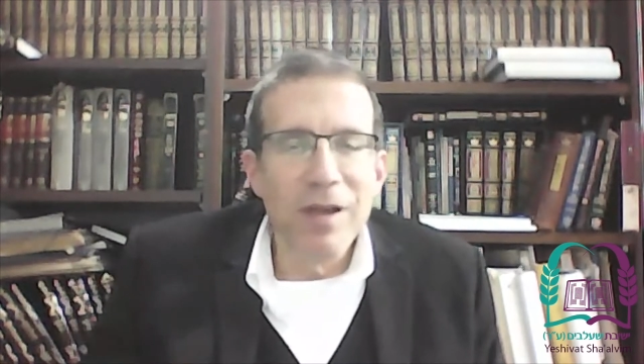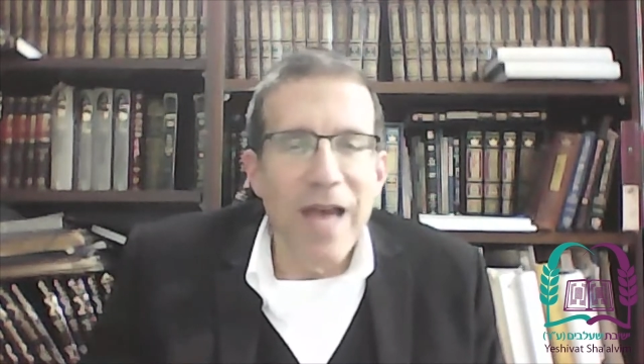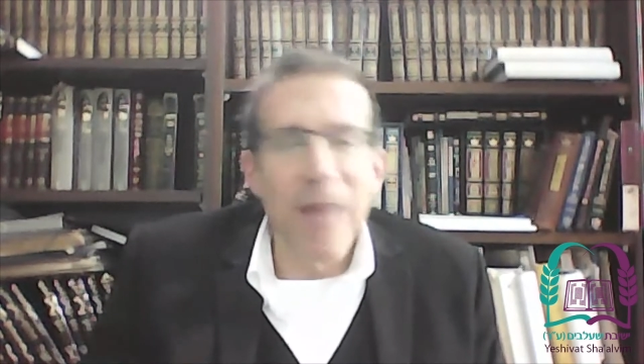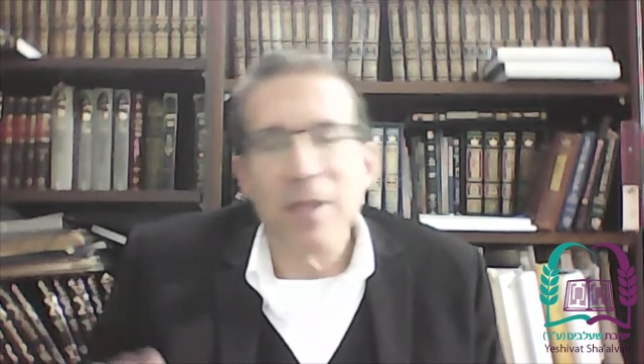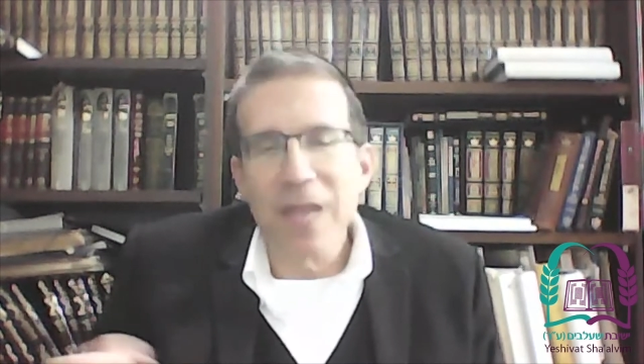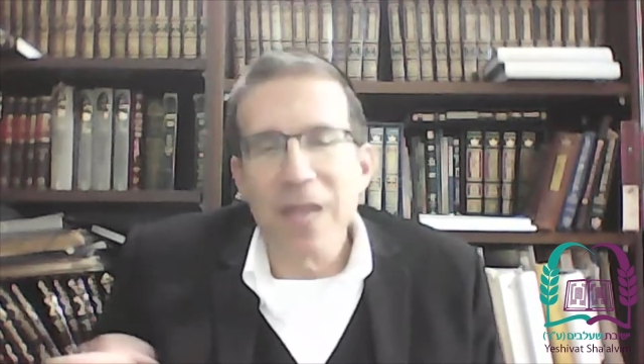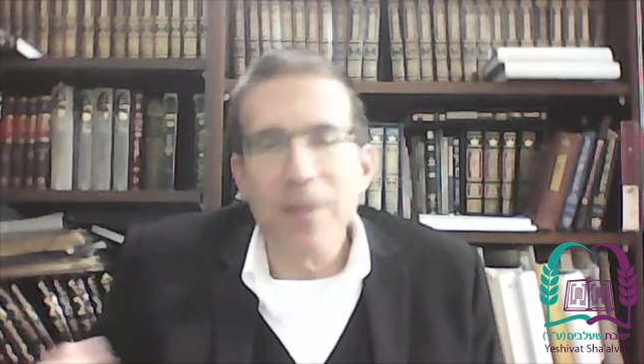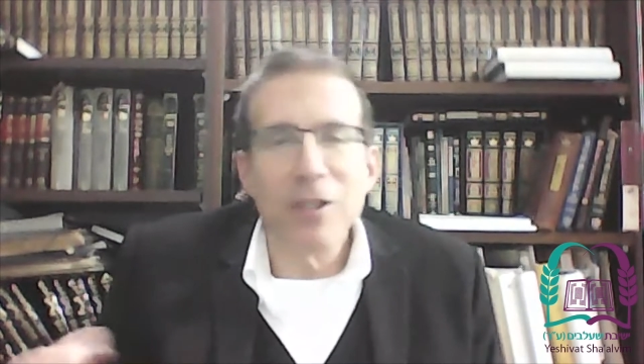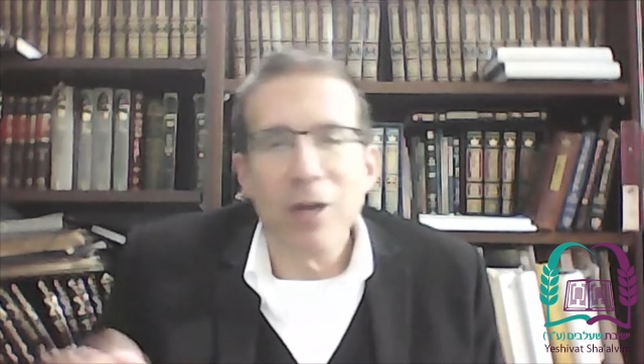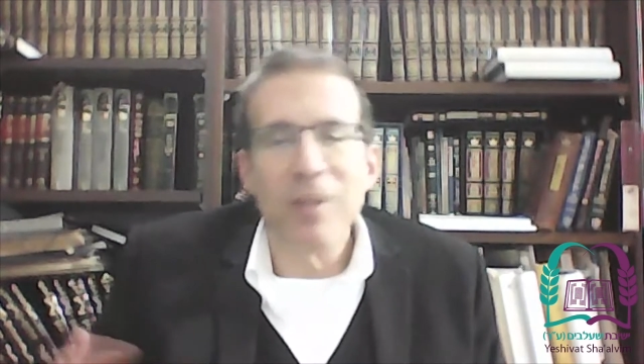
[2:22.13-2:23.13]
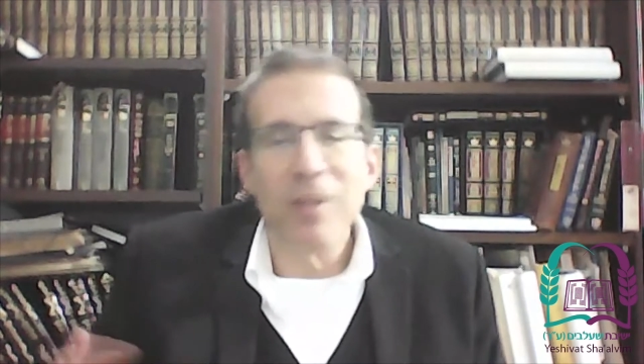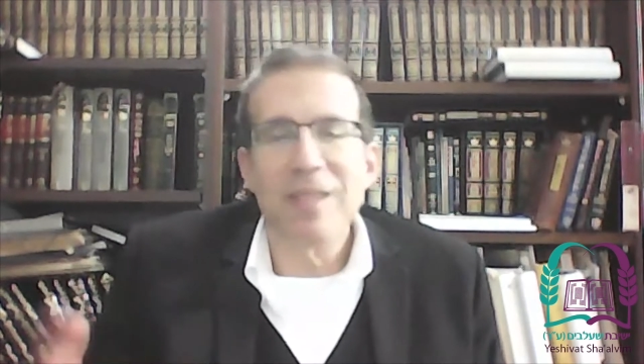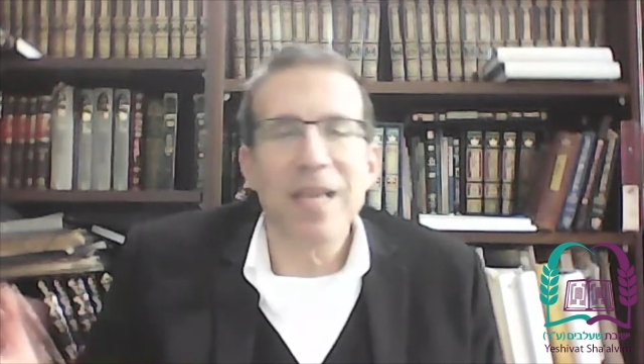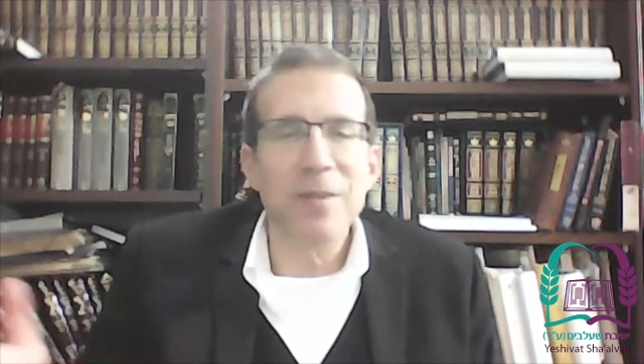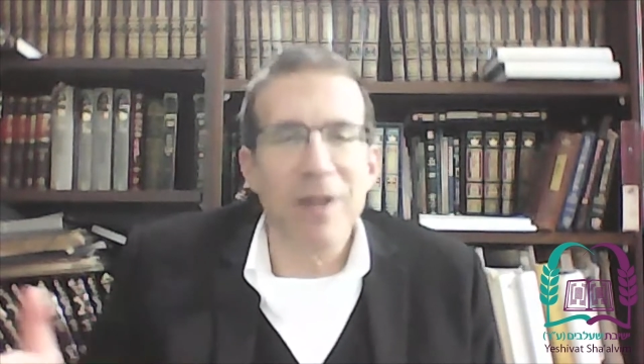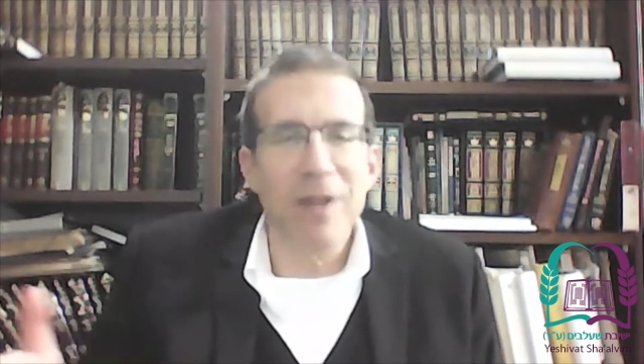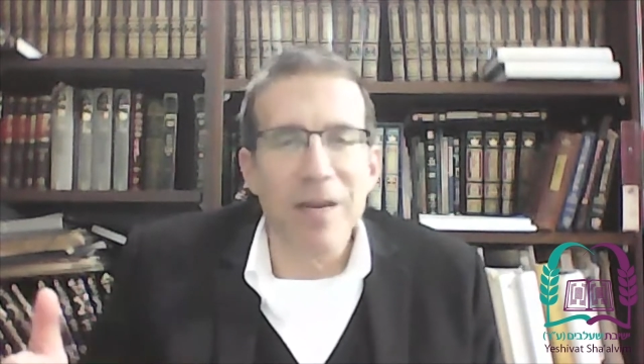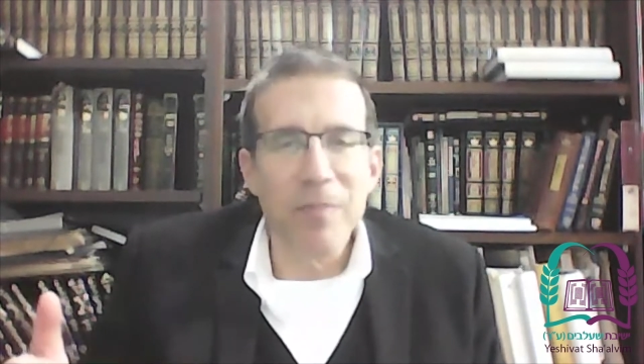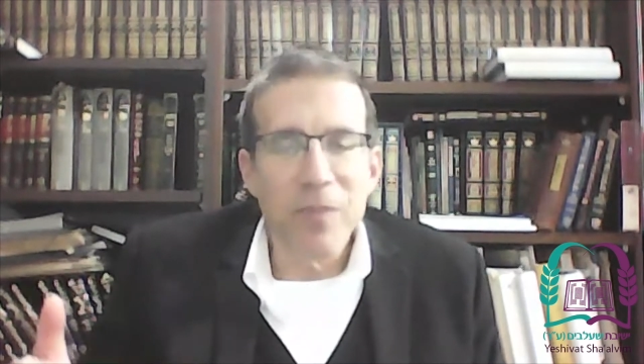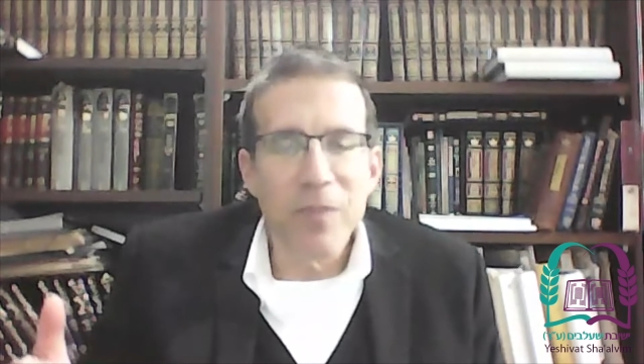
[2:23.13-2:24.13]
and mitame term at the same time?
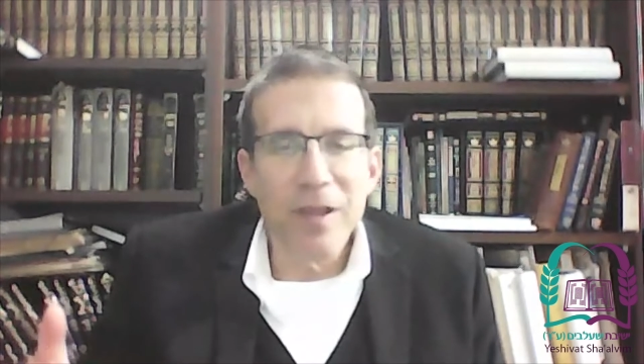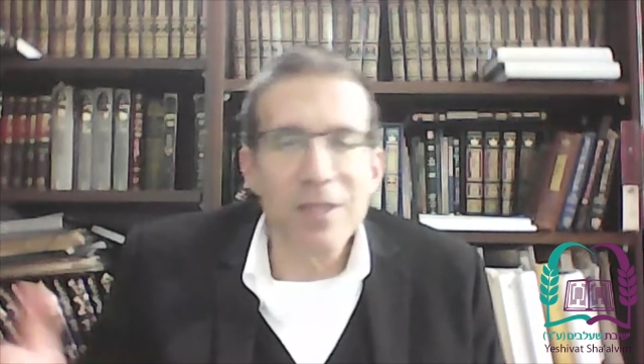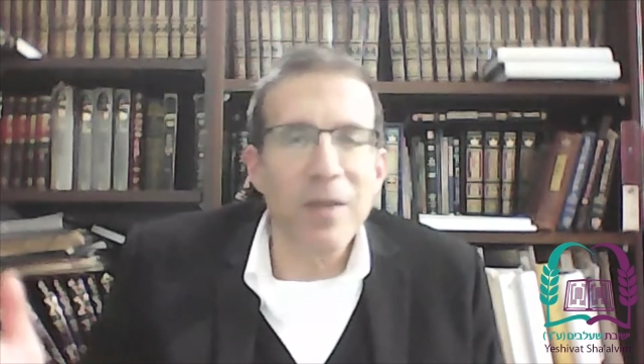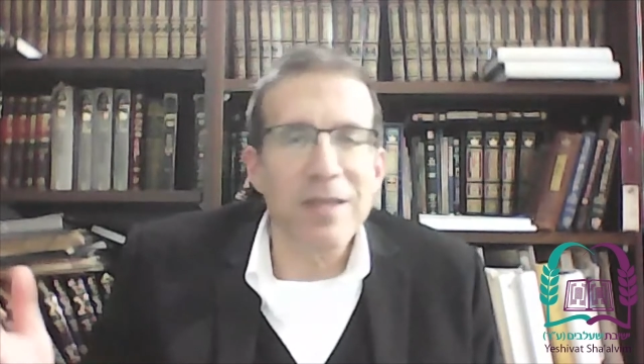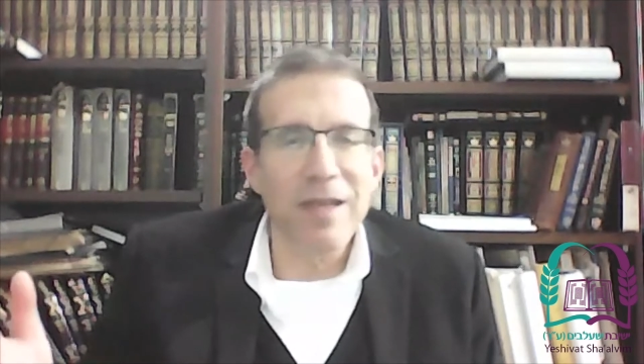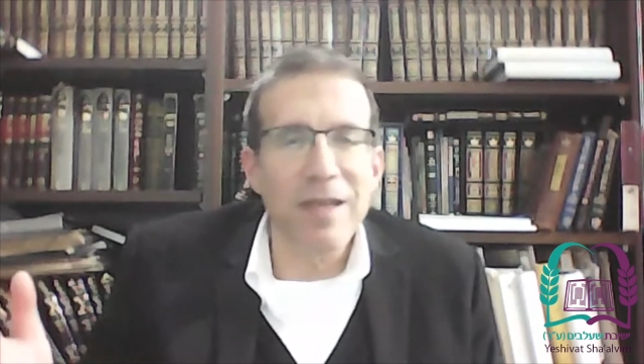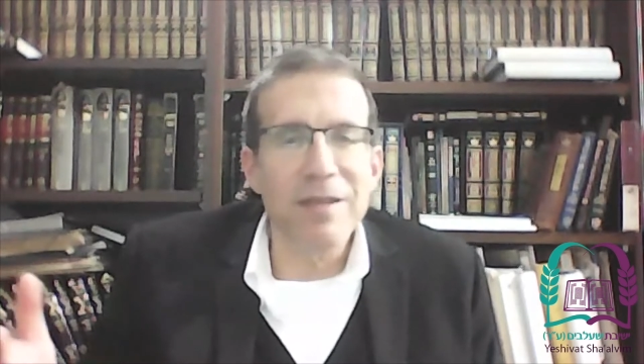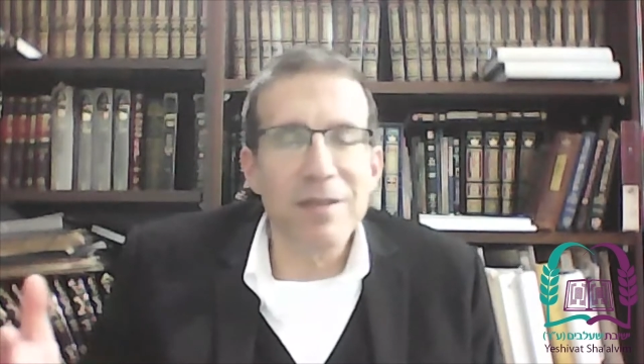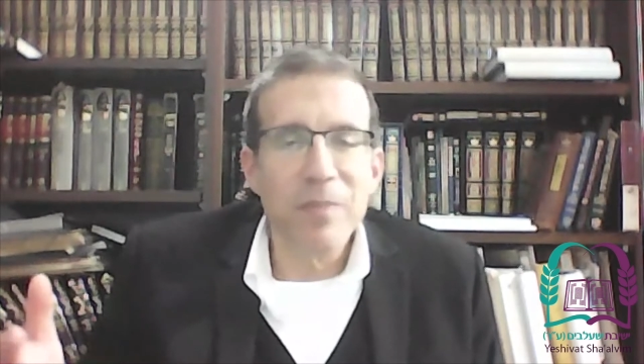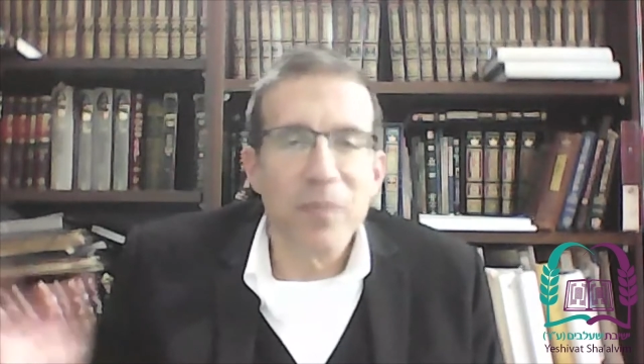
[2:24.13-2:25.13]
Doesn't make sense.